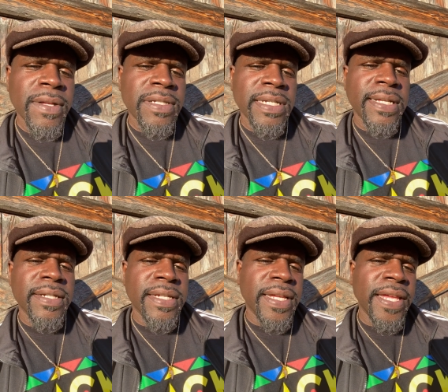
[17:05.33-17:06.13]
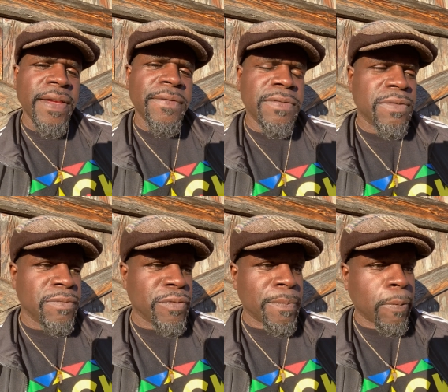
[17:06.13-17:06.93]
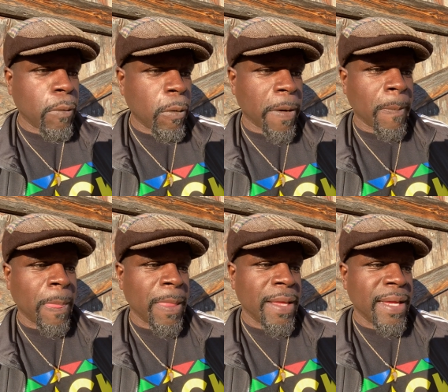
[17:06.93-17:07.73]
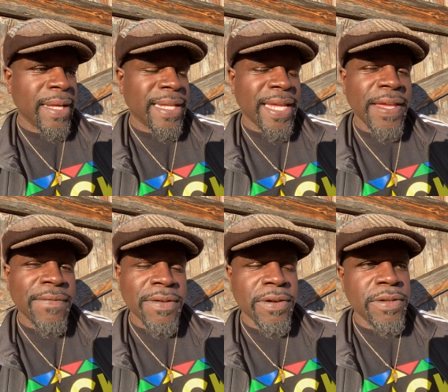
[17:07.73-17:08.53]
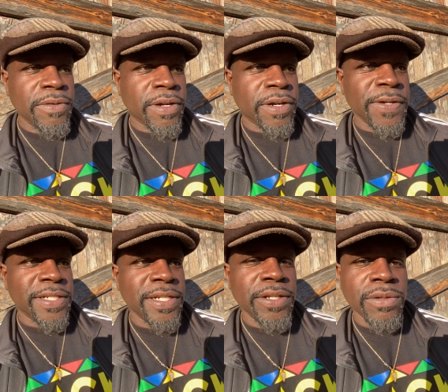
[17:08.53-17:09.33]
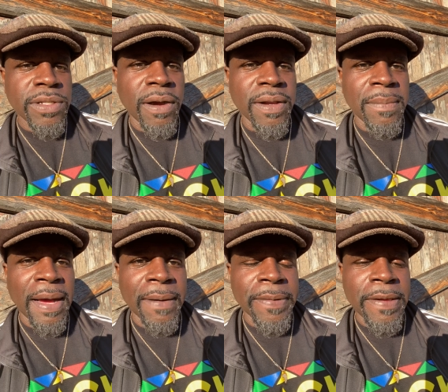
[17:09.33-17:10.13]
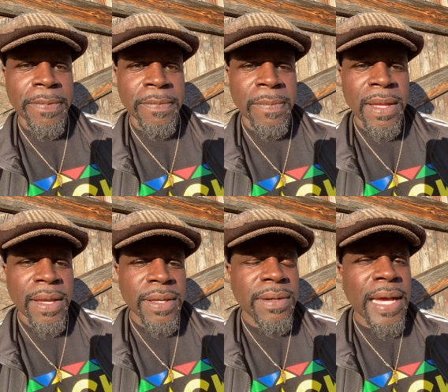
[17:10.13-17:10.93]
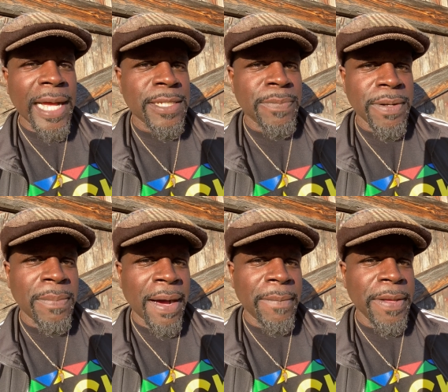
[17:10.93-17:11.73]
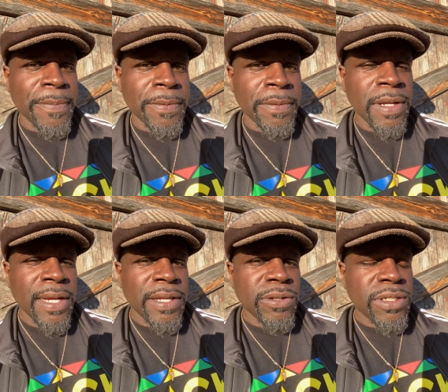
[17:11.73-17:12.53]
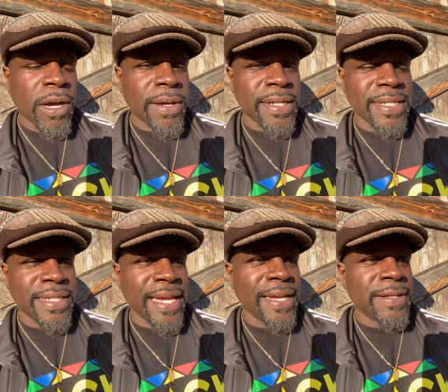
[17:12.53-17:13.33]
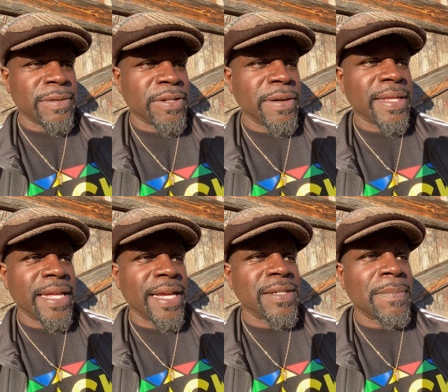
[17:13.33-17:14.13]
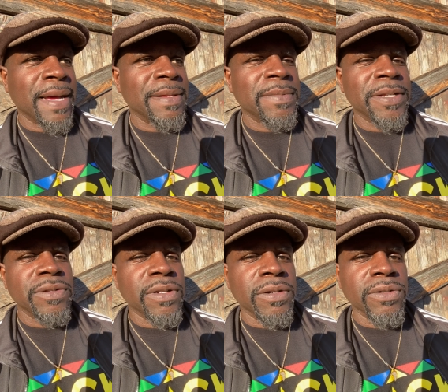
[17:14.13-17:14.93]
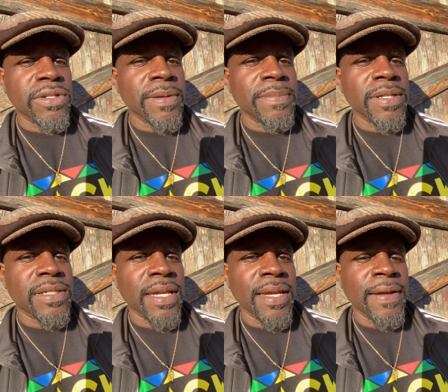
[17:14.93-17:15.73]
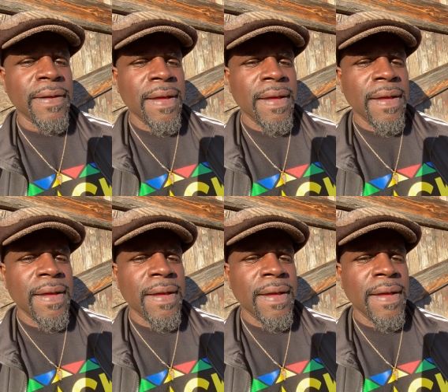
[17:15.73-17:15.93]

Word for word: See, there's an evil report that even though you're a Christian, you're talking about people. You're gossiping about people. You're talking and saying certain things about them that you know you shouldn't be saying.